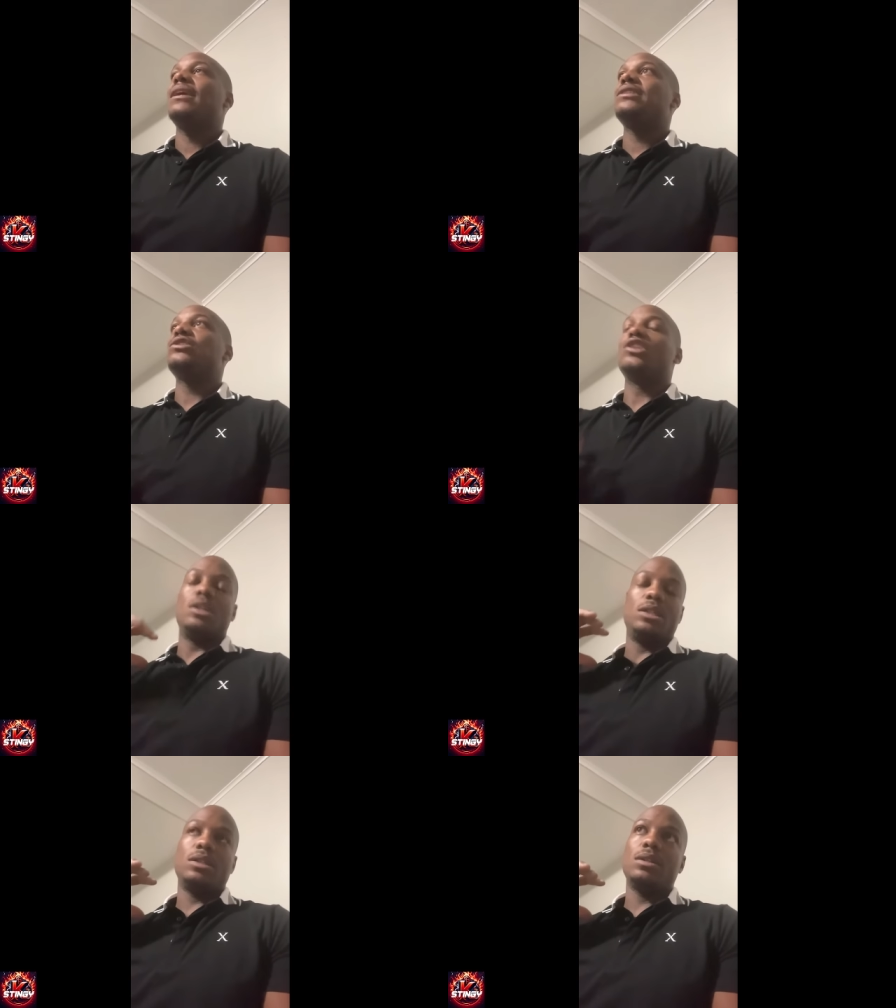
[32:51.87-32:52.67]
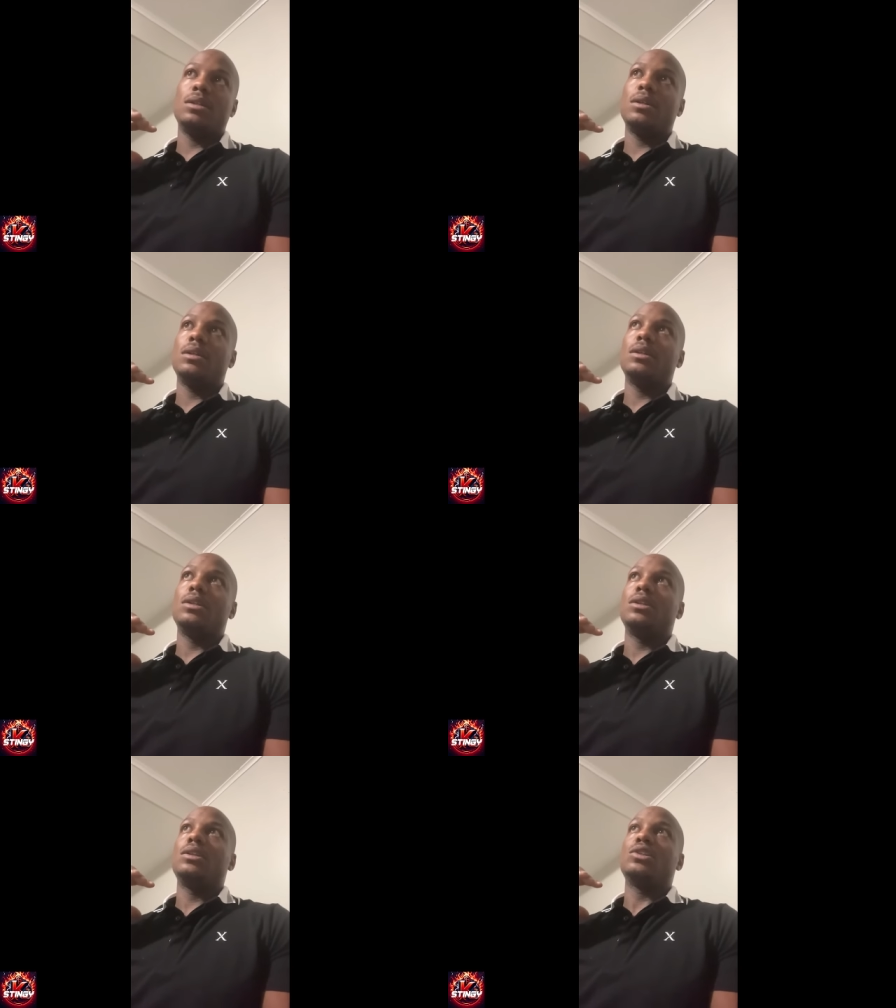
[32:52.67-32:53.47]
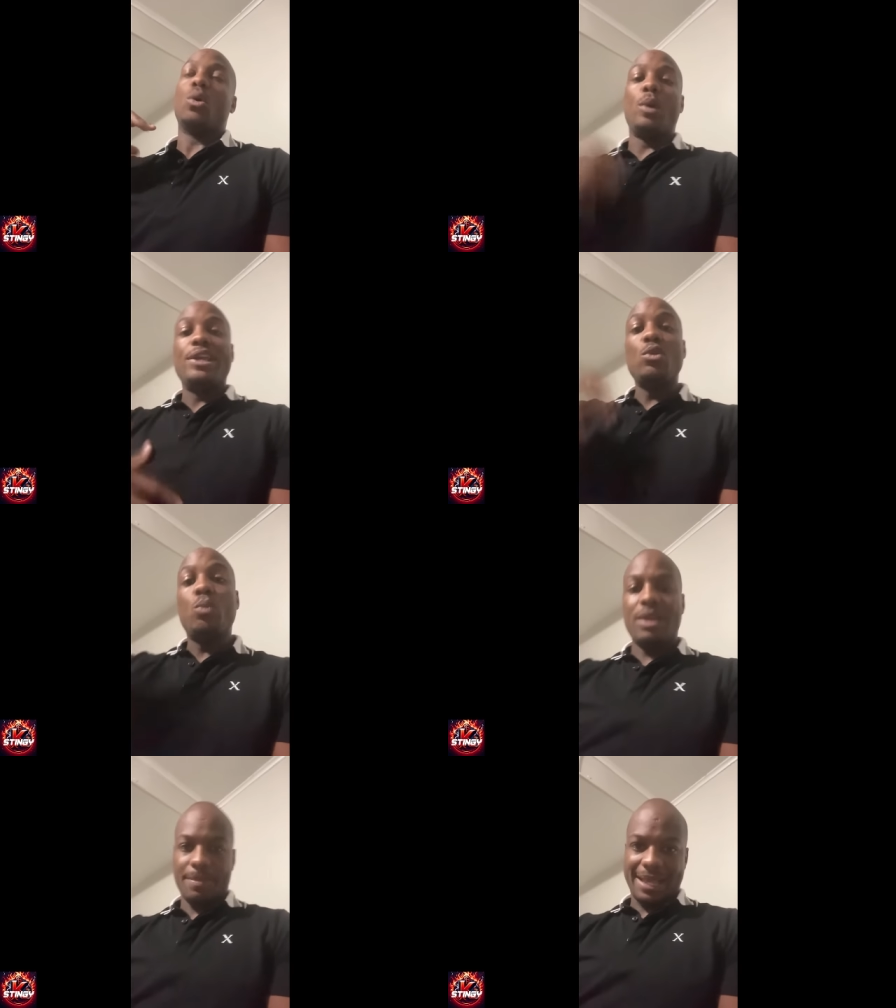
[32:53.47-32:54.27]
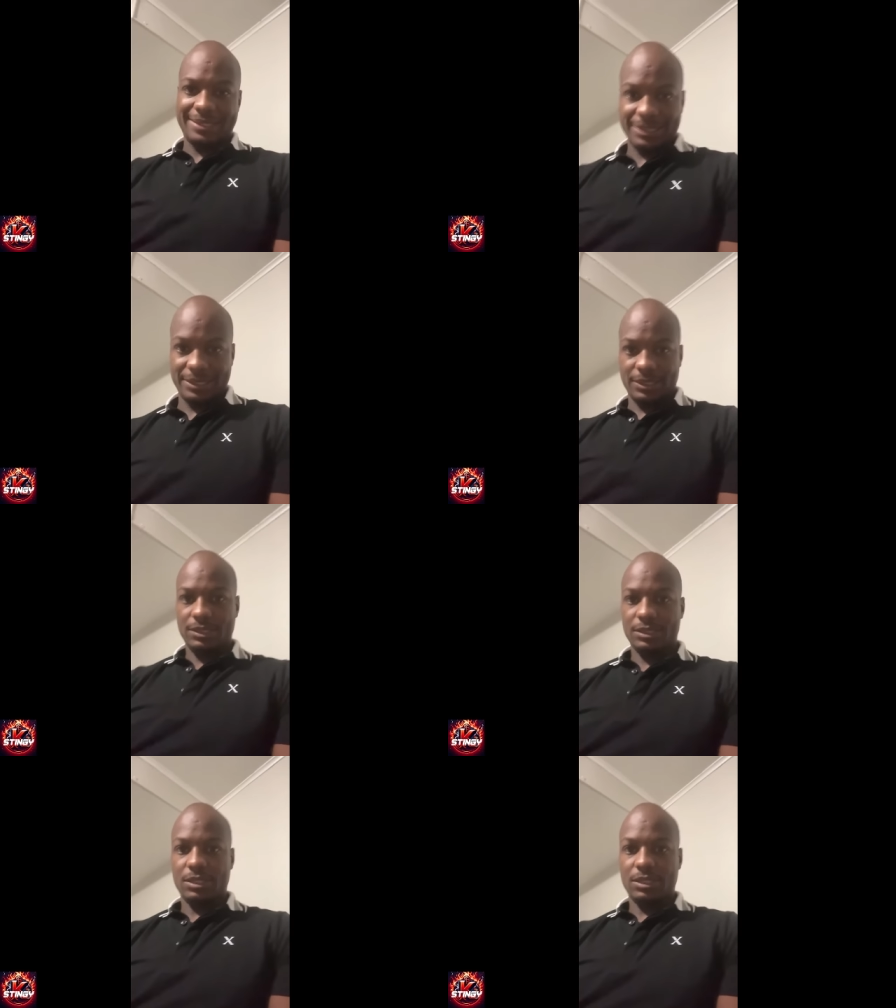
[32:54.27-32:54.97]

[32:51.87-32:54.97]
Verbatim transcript: the the way you went by things.